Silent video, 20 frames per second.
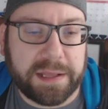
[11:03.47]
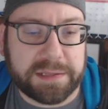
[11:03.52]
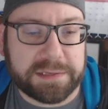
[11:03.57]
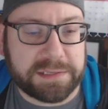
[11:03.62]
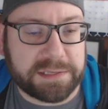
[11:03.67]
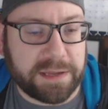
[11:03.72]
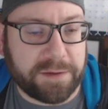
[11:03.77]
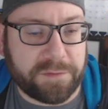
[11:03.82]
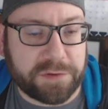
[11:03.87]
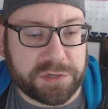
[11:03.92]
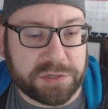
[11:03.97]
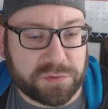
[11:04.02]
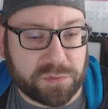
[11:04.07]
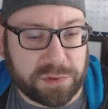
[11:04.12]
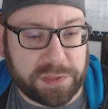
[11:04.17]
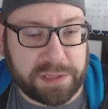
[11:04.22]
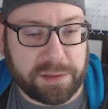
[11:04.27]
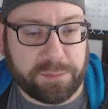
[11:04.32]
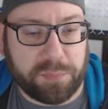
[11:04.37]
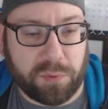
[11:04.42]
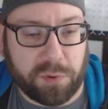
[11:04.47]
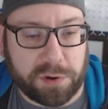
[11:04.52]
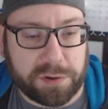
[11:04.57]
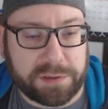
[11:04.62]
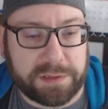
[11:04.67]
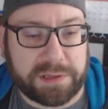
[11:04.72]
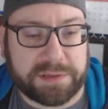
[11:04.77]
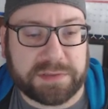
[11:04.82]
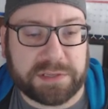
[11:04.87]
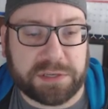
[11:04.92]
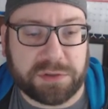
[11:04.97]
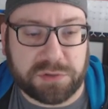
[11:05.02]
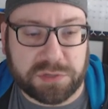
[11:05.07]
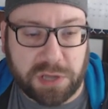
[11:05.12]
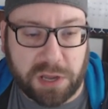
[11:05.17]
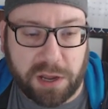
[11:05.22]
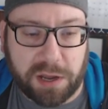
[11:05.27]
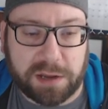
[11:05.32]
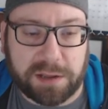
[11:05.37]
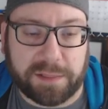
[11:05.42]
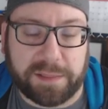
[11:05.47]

and stuff, which is really important because they do talk